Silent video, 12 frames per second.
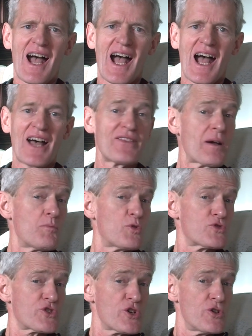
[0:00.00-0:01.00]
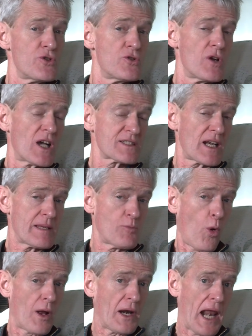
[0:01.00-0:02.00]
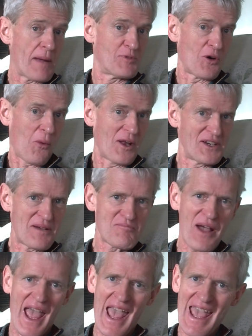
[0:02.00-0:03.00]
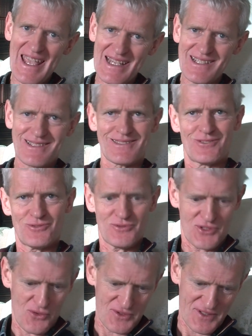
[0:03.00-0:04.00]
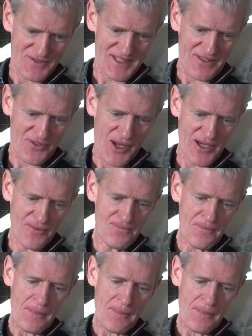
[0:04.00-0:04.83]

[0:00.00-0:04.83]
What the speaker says: And then we'll do a slightly more elaborate one, number 8. It's got all sorts of stuff going on.